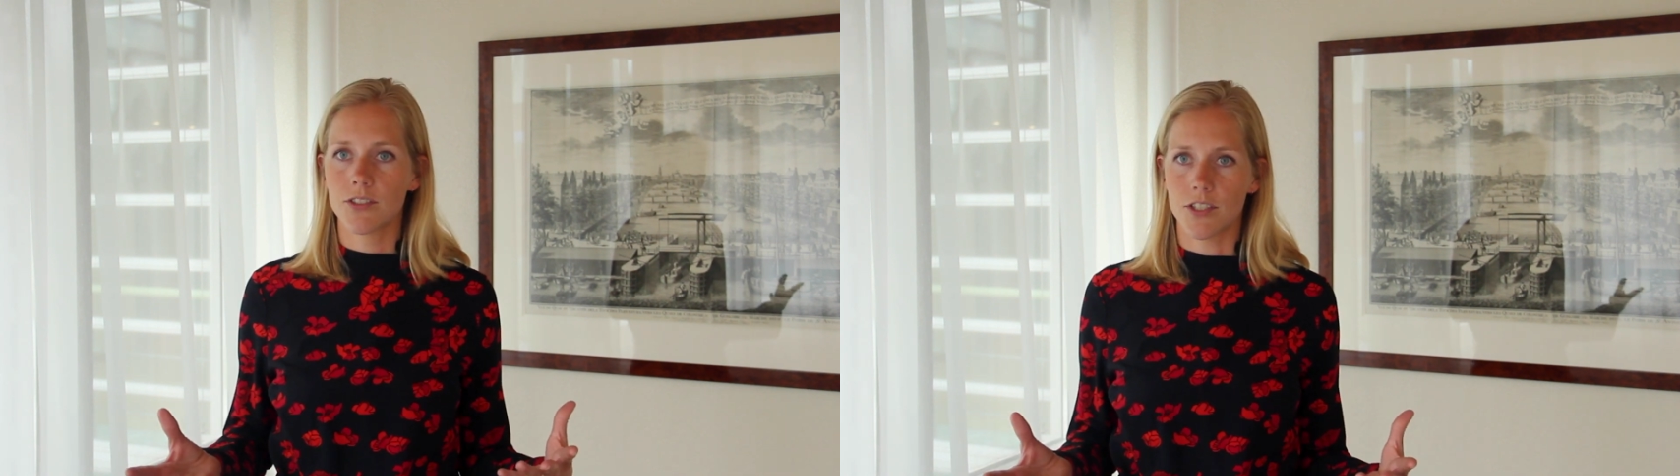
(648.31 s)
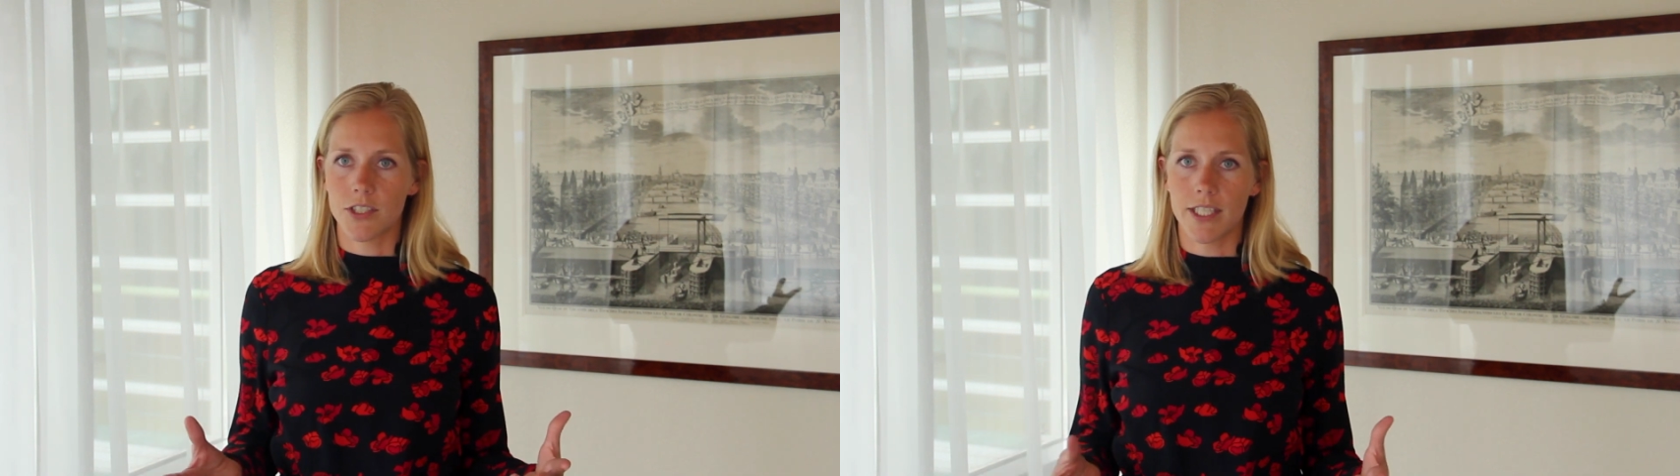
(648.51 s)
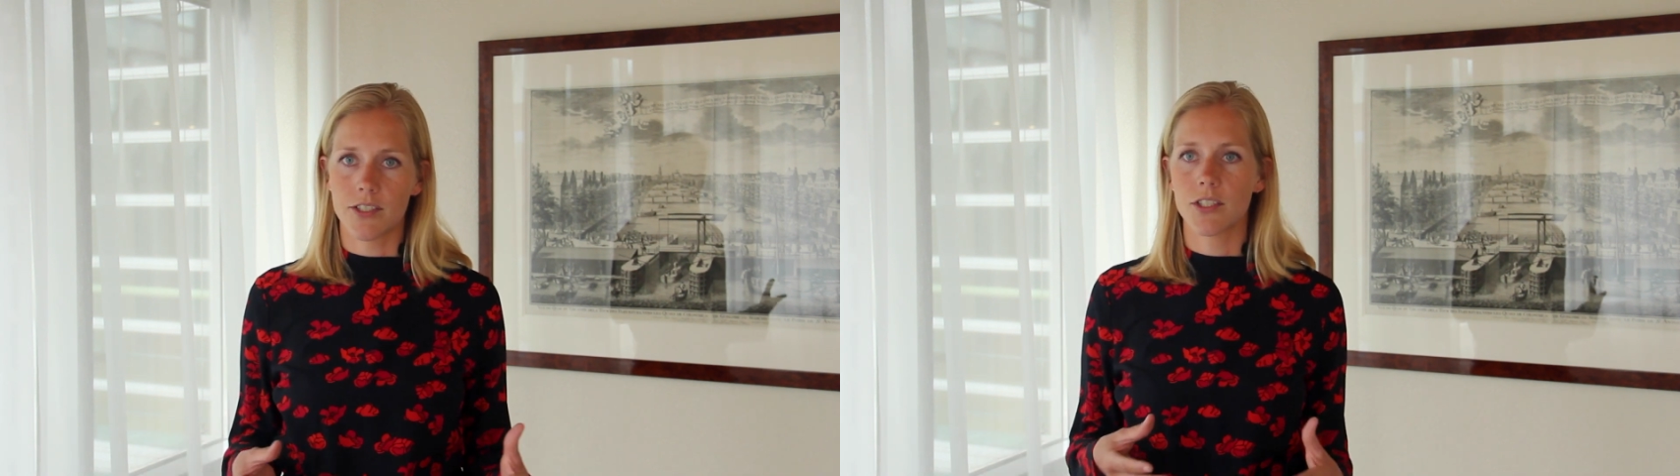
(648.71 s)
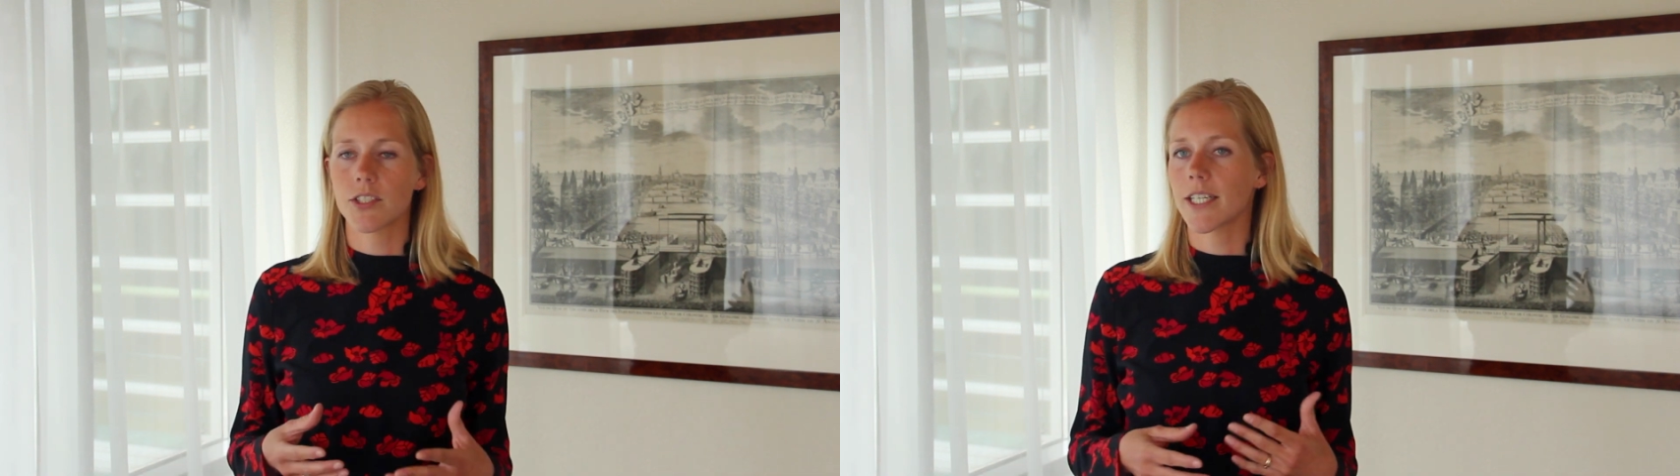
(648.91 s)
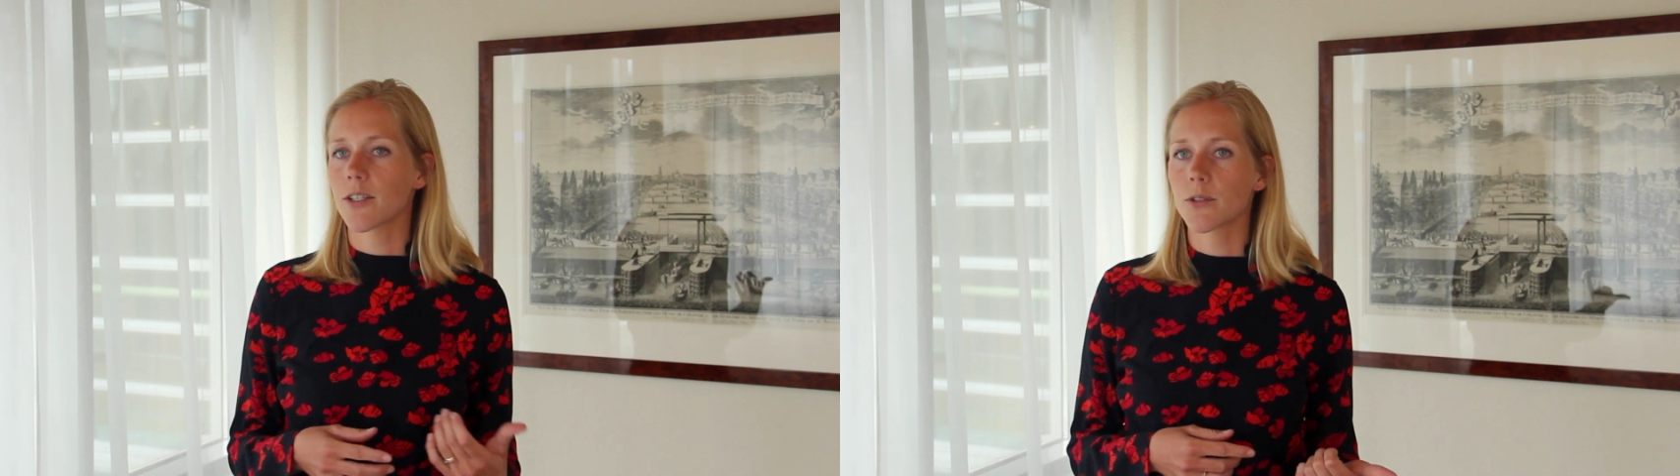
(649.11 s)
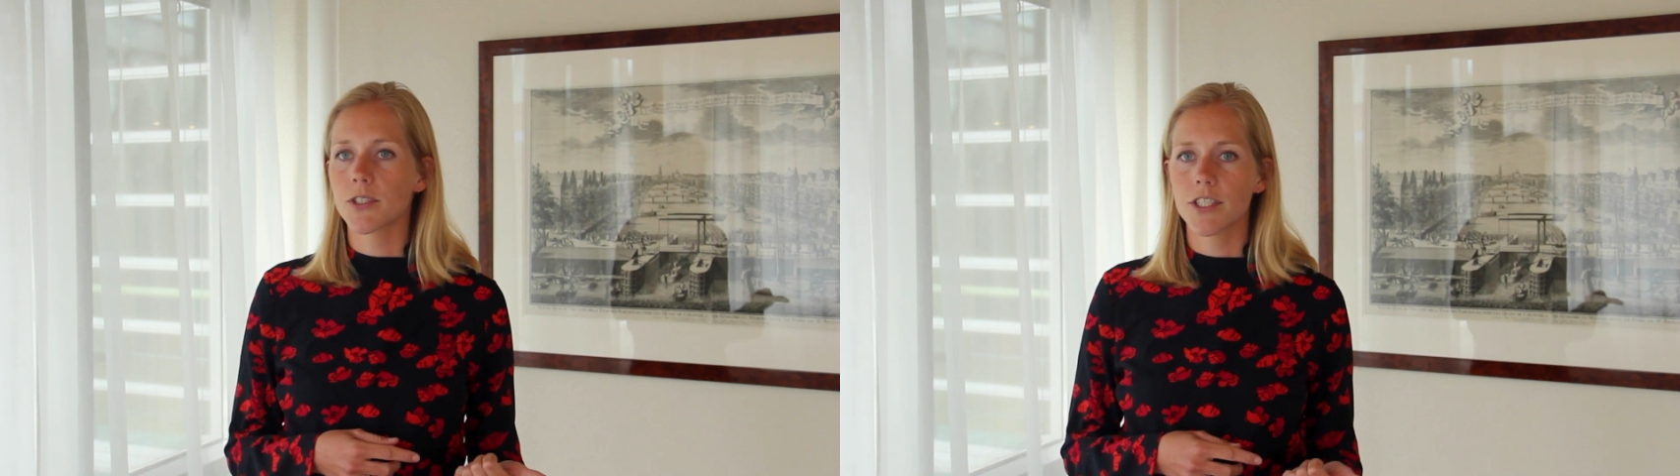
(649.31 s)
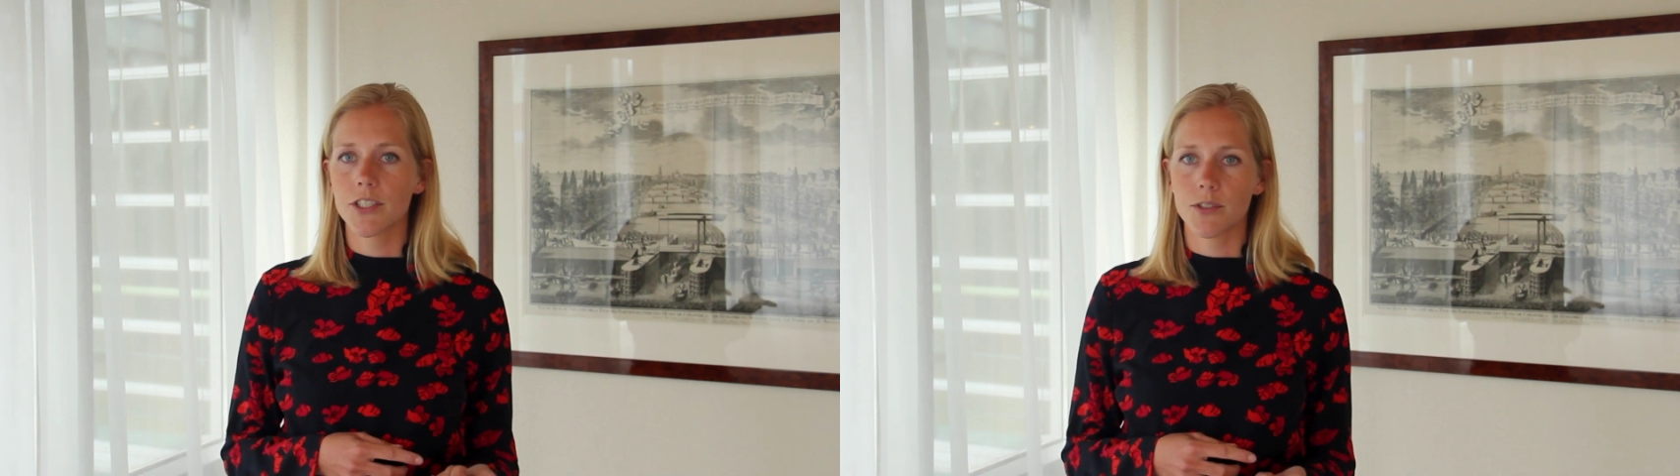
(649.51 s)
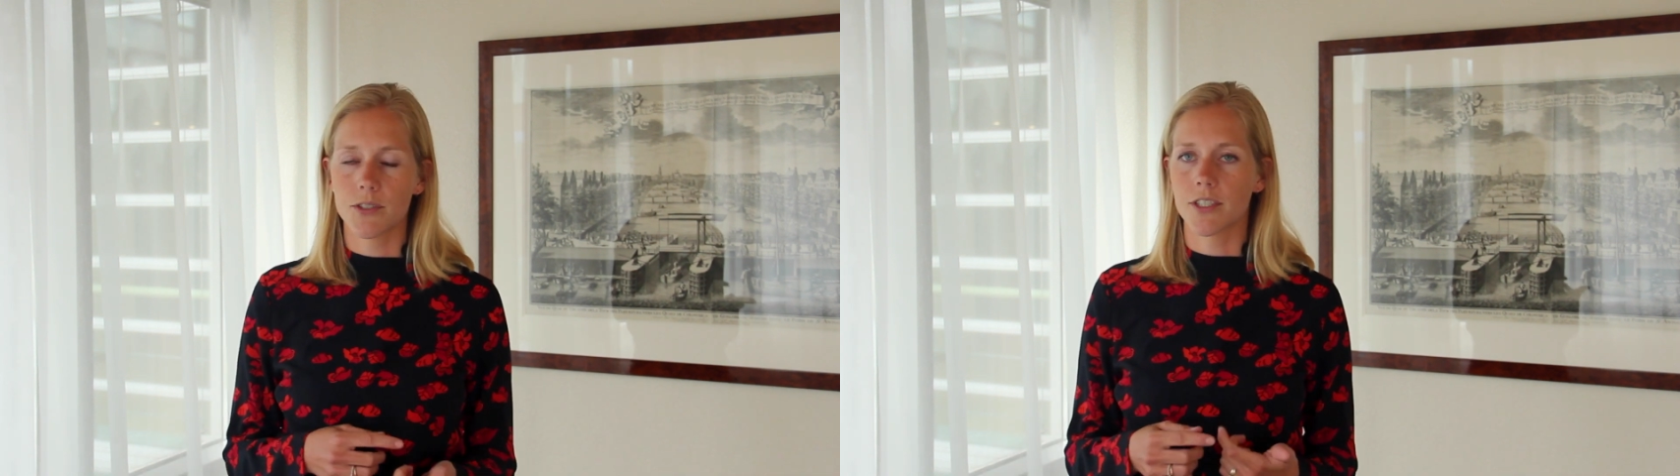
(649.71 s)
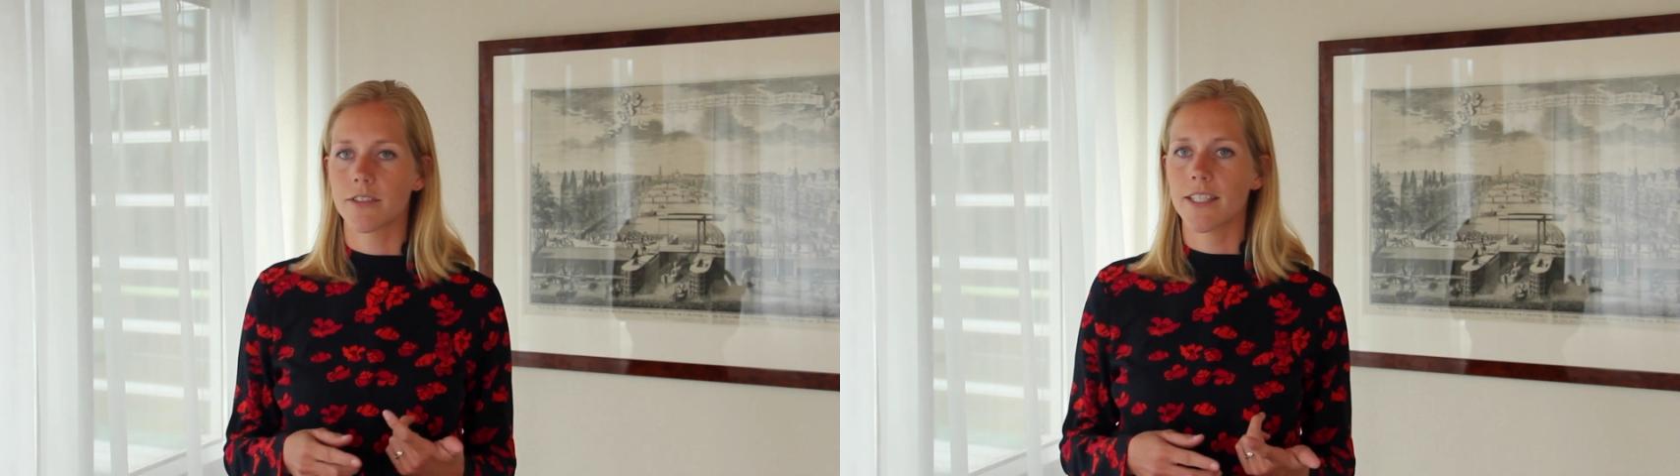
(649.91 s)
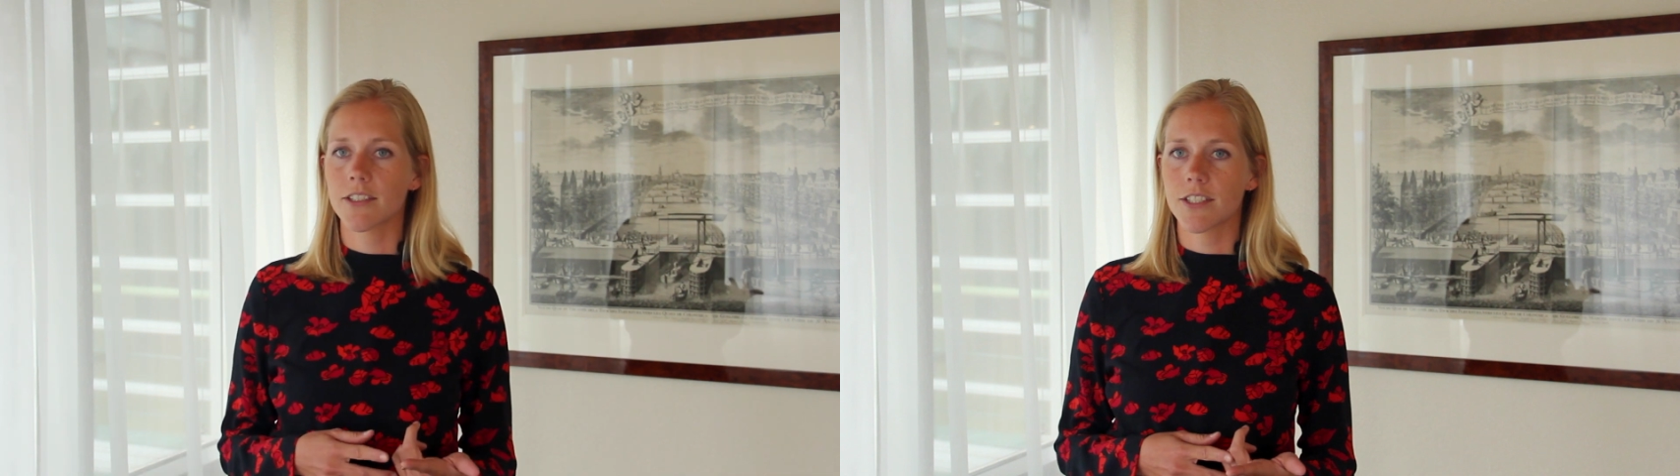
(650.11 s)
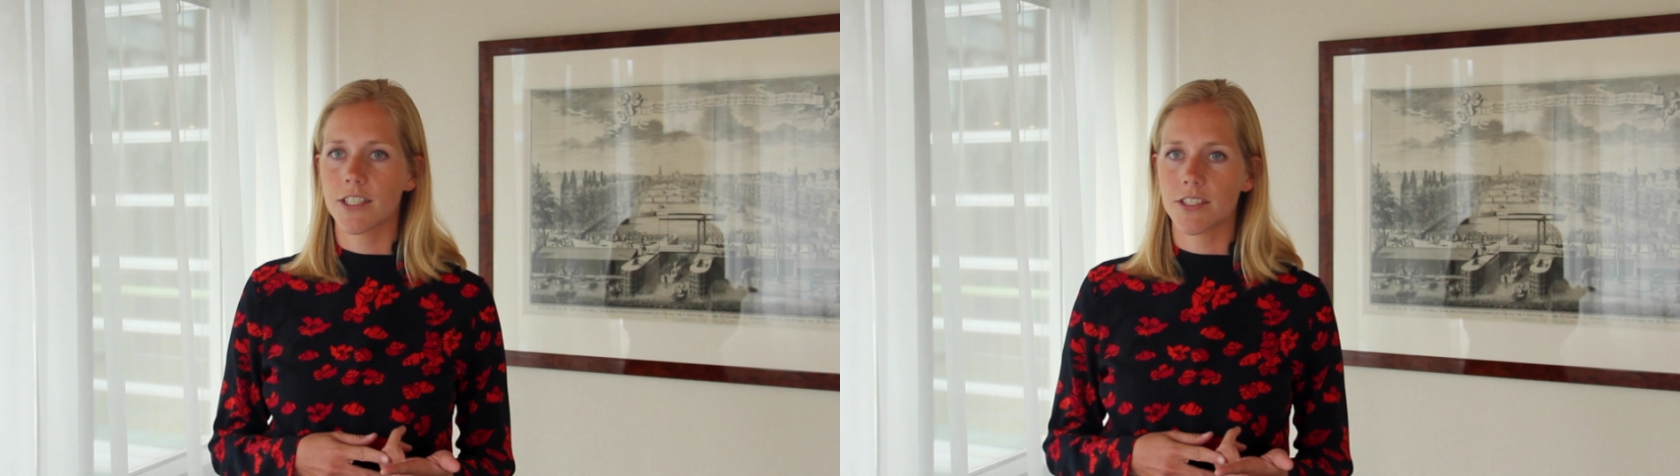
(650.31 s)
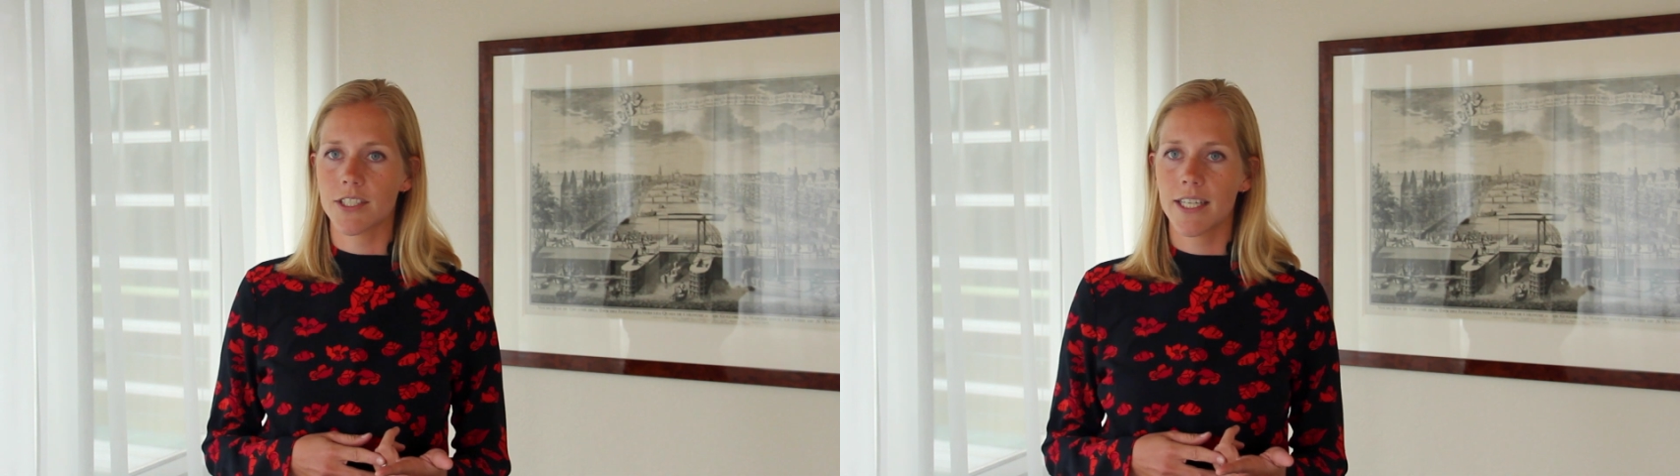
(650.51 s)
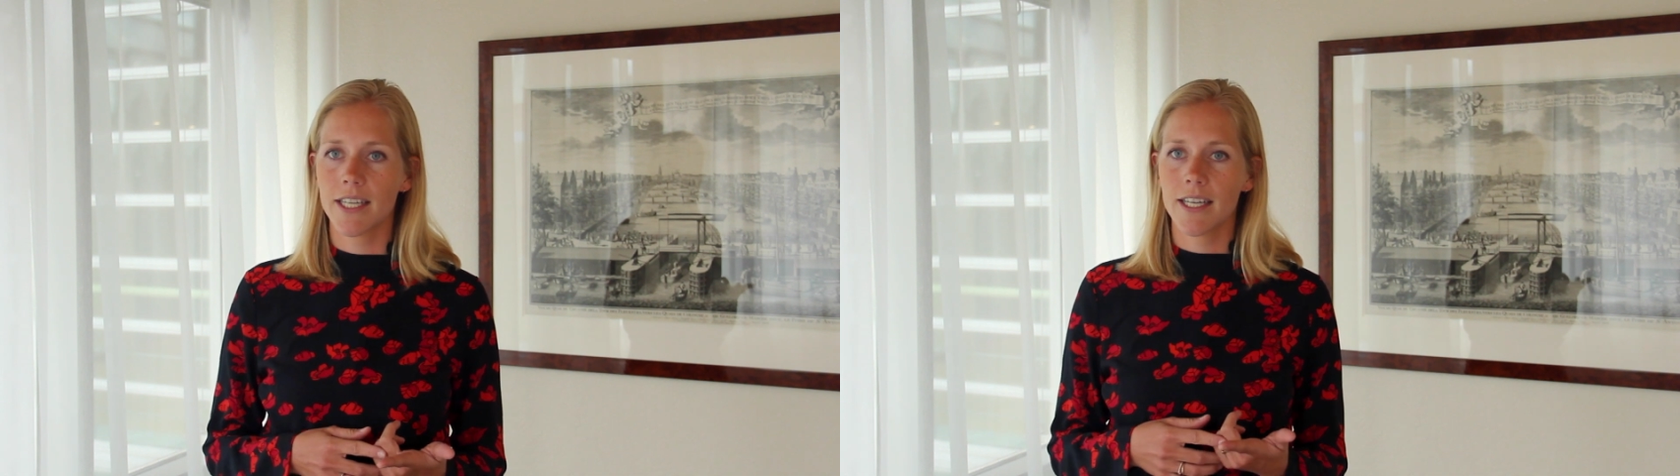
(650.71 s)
such as shareholders or creditors,